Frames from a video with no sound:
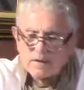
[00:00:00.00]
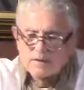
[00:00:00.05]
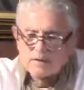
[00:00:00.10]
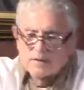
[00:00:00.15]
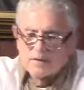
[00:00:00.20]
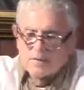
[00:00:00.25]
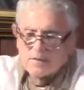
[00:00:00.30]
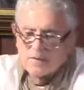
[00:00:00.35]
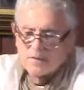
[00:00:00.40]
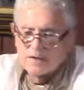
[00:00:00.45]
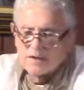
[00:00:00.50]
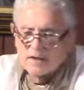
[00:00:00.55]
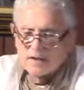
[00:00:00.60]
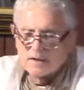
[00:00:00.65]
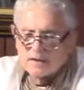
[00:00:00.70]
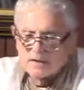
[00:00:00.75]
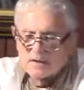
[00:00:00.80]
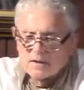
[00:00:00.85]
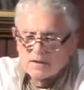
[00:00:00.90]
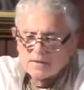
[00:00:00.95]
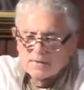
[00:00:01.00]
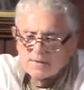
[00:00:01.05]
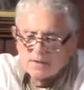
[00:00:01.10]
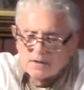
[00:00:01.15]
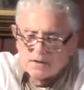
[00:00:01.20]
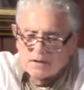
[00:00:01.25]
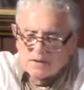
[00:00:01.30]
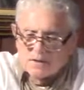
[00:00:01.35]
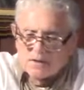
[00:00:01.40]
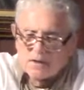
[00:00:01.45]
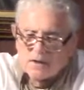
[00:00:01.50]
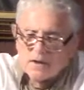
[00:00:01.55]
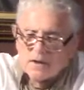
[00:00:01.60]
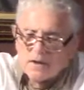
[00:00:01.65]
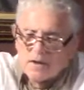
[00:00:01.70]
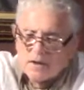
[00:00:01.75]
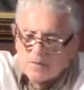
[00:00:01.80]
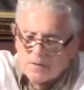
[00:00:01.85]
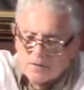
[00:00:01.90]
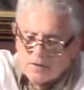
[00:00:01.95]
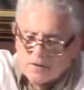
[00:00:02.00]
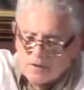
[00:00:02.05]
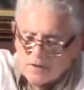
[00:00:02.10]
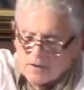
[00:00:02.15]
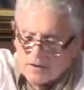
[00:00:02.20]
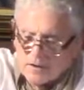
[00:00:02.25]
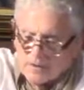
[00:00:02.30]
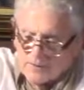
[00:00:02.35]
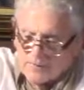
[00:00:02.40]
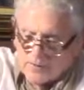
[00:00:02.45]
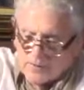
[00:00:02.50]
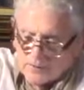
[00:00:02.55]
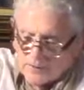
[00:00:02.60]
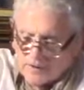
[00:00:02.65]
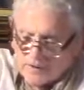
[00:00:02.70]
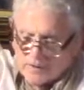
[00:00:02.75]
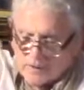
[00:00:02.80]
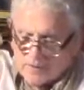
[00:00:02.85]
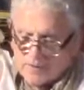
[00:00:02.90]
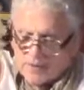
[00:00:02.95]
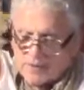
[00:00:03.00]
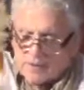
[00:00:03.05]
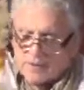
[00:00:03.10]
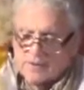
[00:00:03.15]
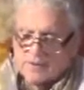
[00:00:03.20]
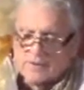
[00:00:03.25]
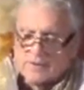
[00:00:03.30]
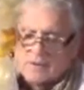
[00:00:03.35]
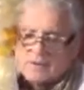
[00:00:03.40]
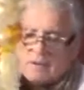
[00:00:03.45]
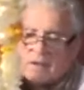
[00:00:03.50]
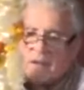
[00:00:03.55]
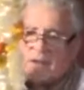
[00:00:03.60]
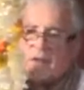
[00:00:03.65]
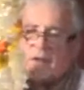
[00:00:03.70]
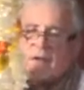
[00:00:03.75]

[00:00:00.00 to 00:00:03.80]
Someone take this because unfortunately I'm allergic.